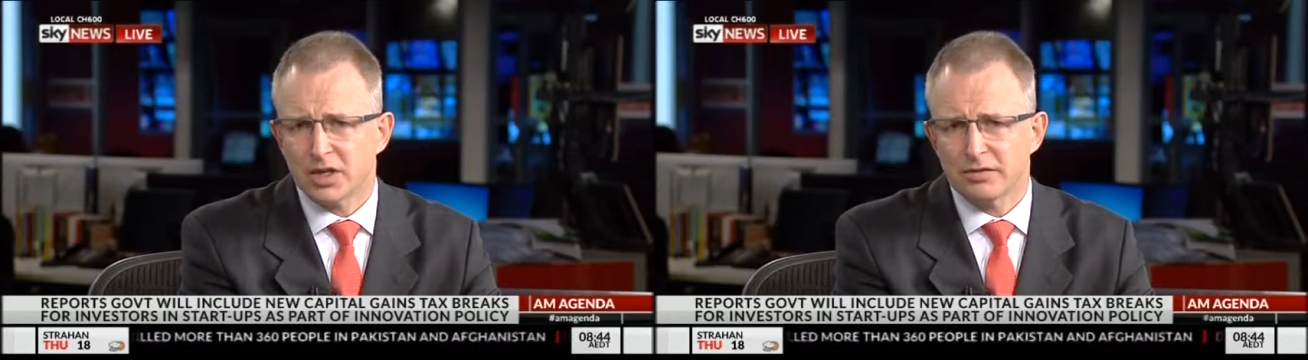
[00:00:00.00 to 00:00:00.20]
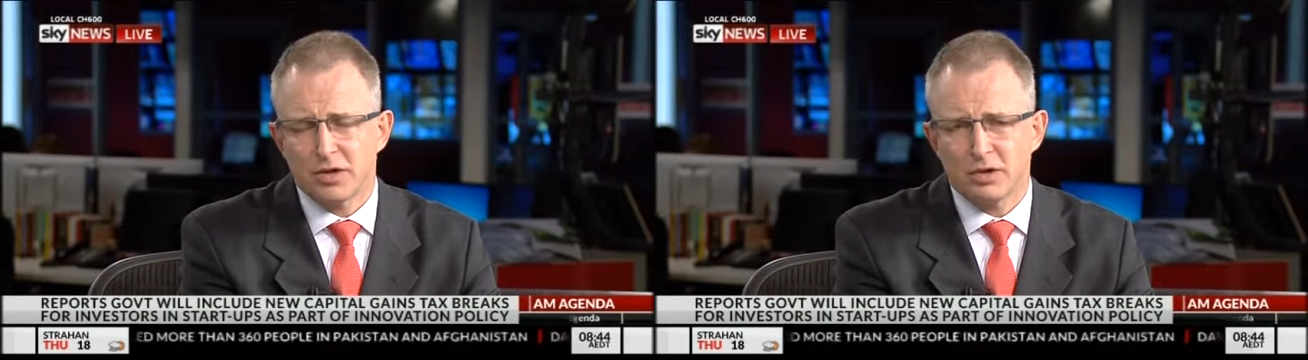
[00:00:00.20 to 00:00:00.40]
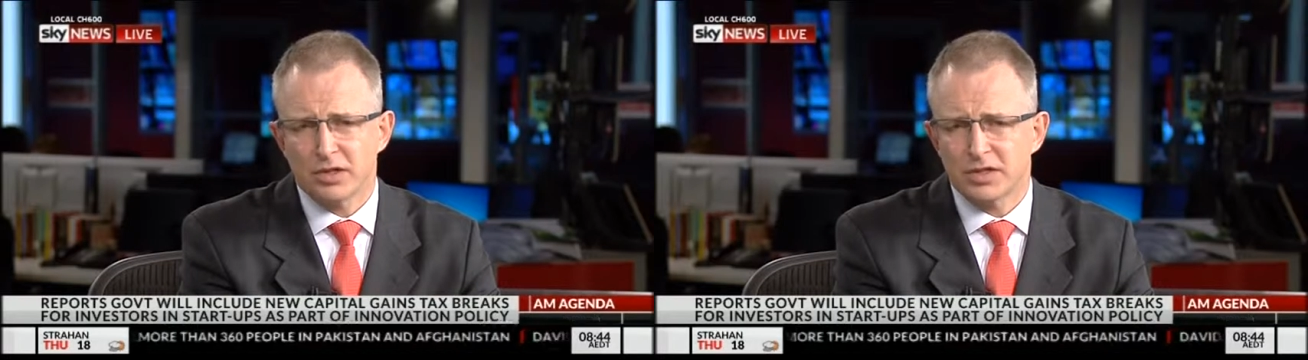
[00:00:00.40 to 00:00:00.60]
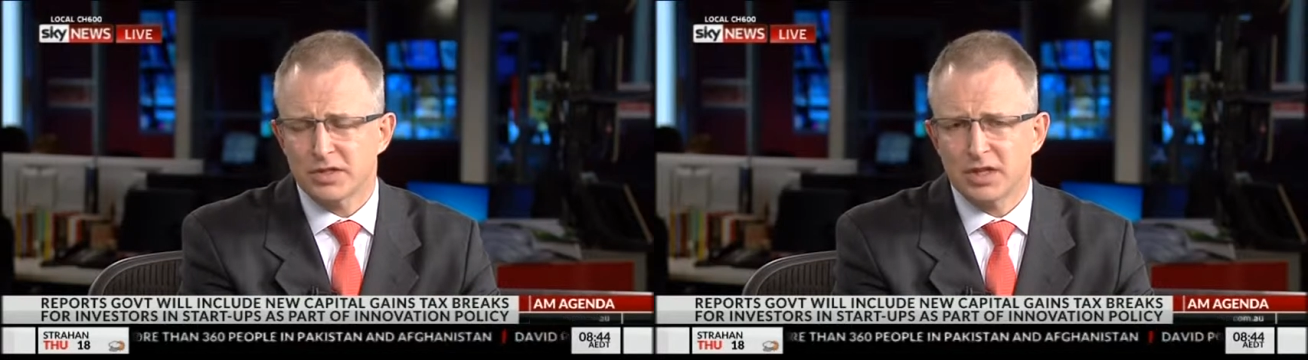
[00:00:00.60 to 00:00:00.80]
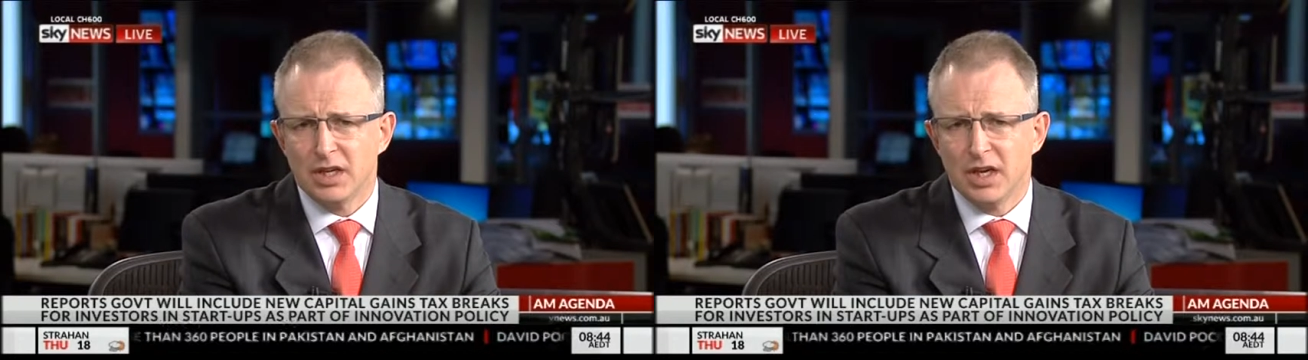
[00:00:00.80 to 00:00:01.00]
Of course,
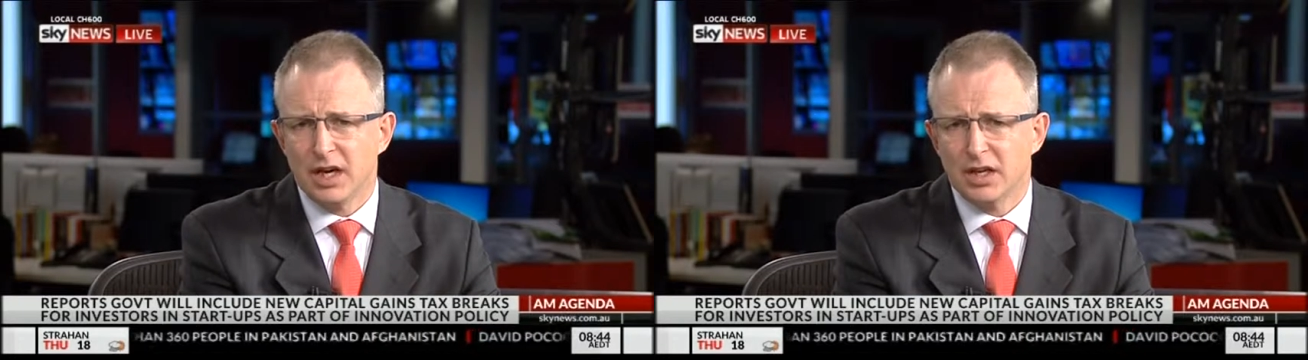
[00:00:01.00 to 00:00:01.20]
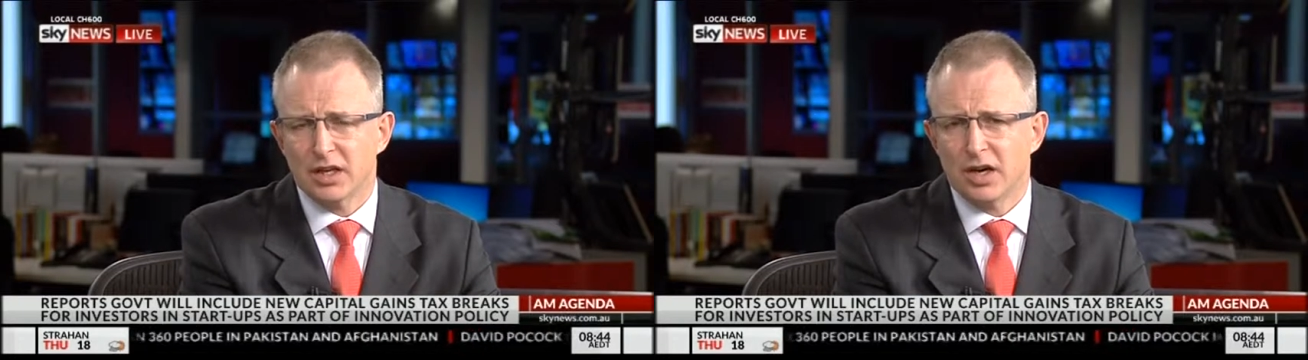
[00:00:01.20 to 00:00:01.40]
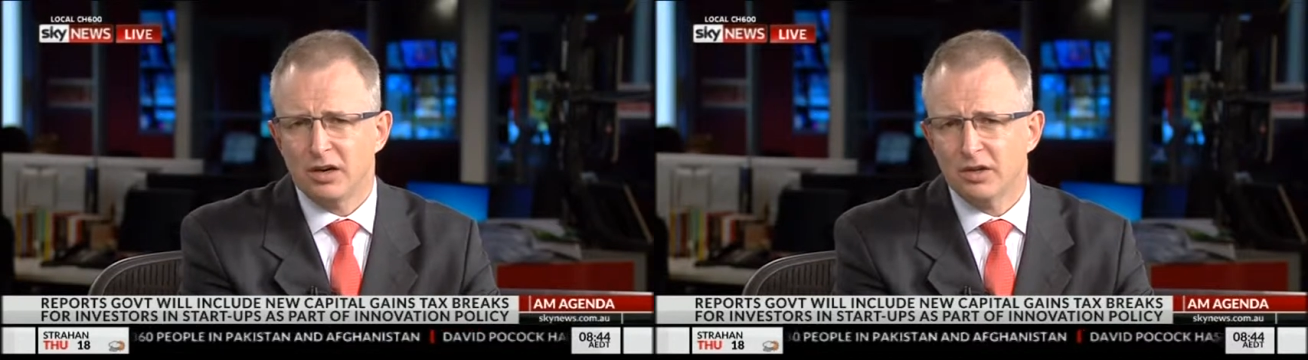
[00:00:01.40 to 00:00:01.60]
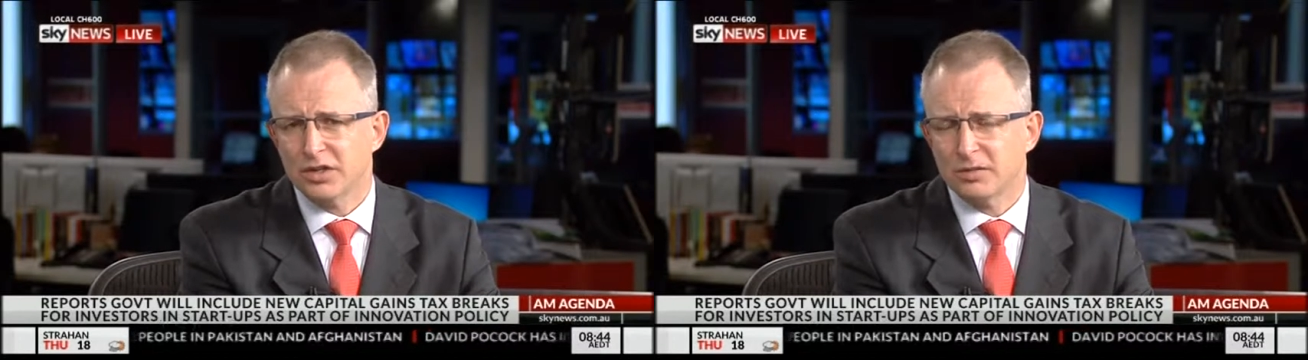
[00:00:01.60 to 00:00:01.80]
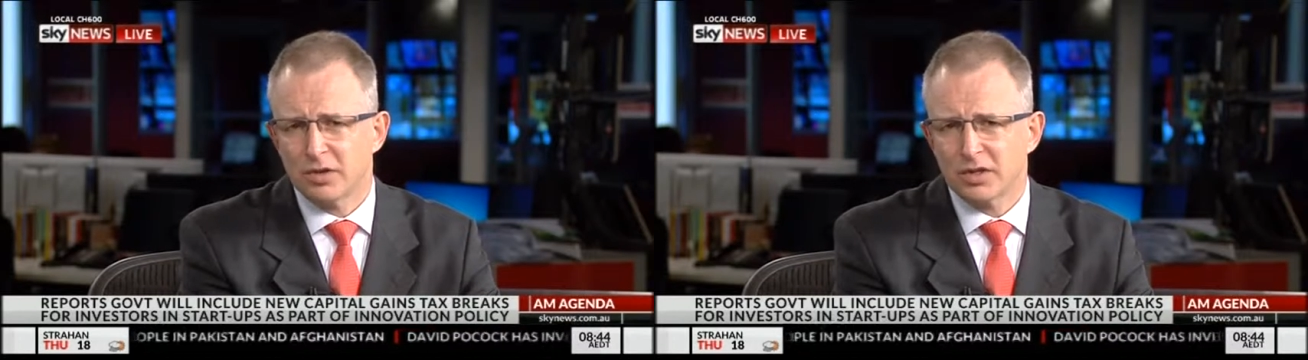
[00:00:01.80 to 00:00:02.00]
uh, the
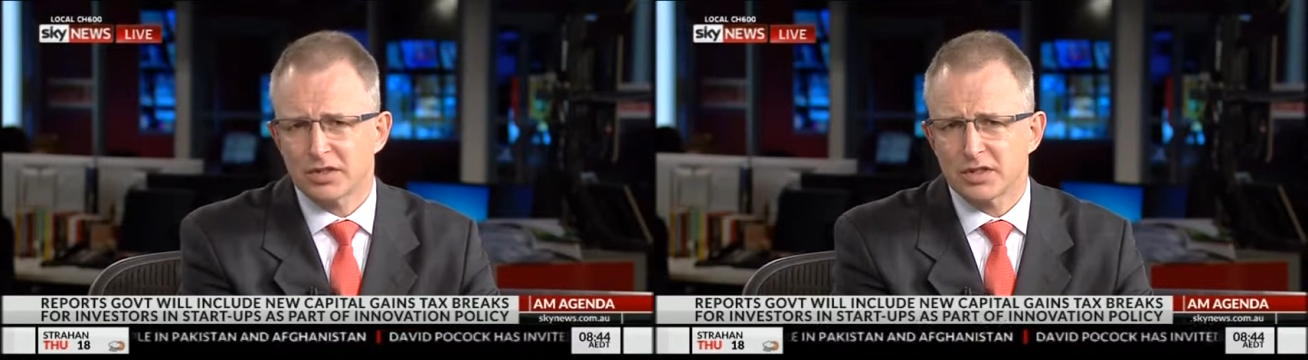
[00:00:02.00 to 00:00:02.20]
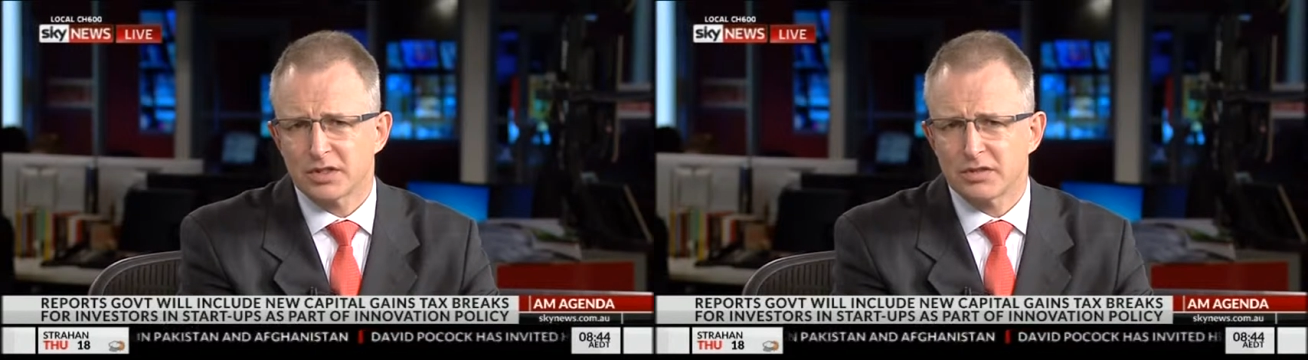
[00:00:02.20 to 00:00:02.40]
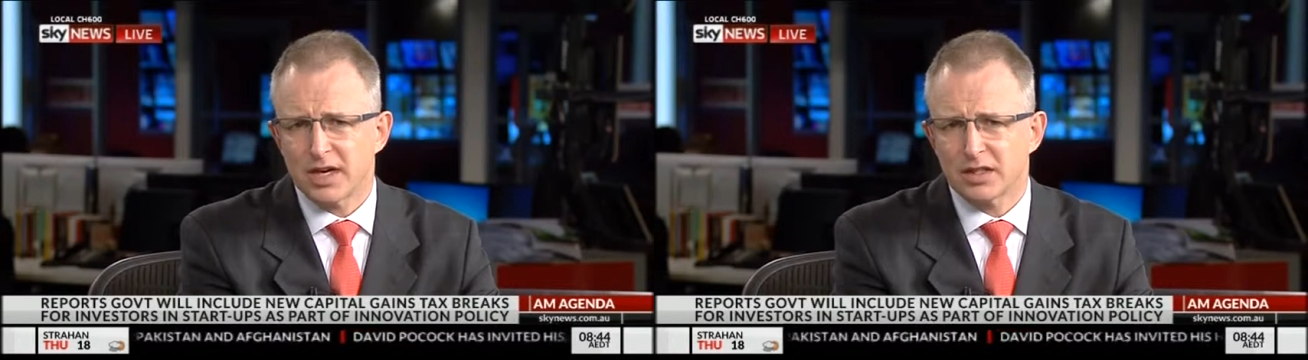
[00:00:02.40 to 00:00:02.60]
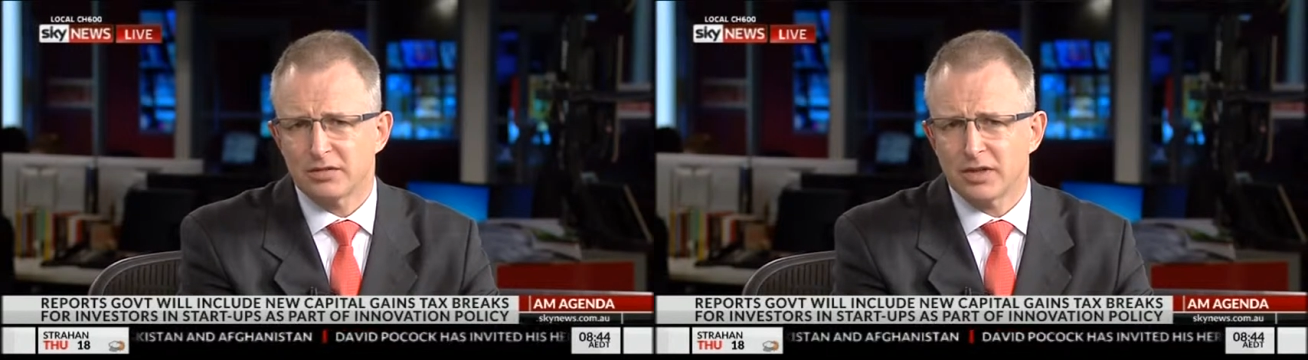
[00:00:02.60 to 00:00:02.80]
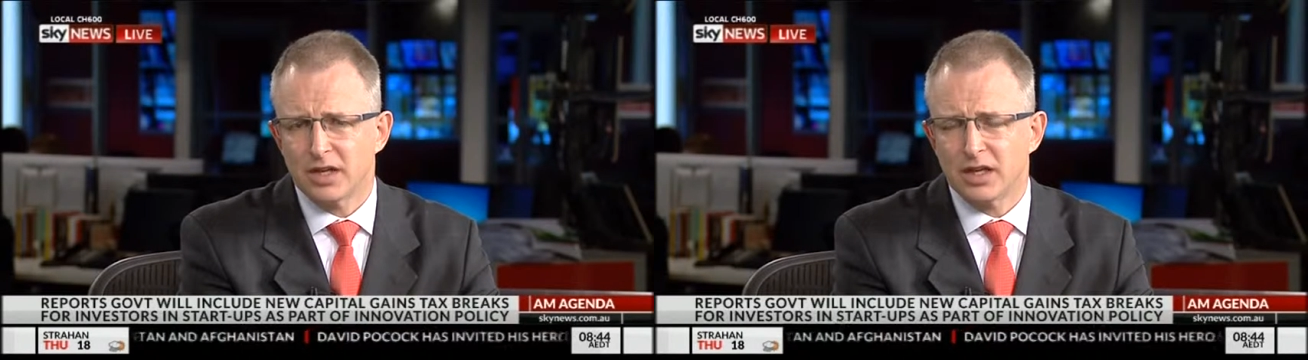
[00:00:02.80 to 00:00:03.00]
coalition works
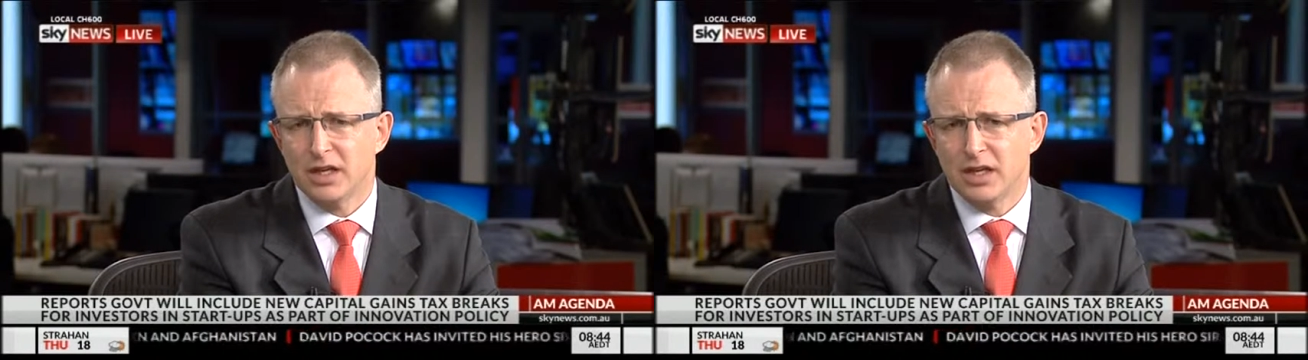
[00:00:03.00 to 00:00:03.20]
constructively